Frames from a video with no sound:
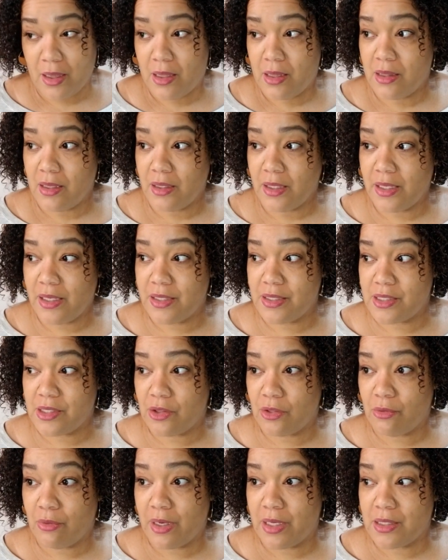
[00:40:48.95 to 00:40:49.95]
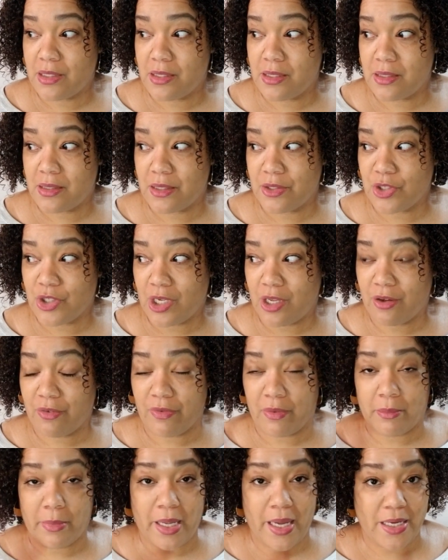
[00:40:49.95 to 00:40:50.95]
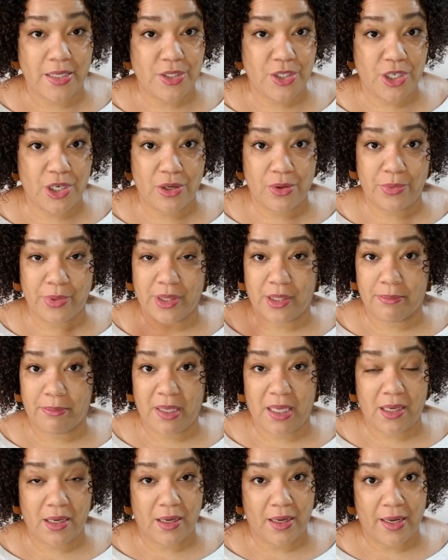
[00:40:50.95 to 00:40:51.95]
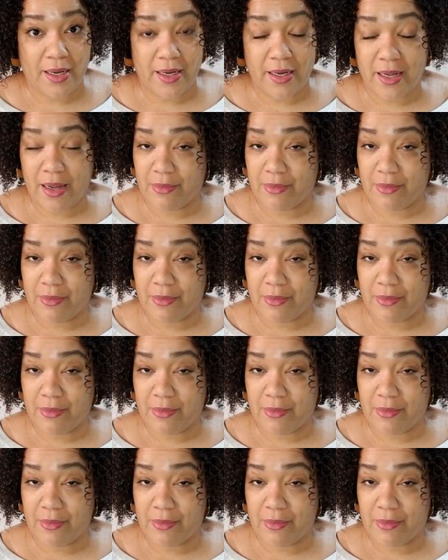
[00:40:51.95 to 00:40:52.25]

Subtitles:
The linens and threads stitch-along from last year with the peacock,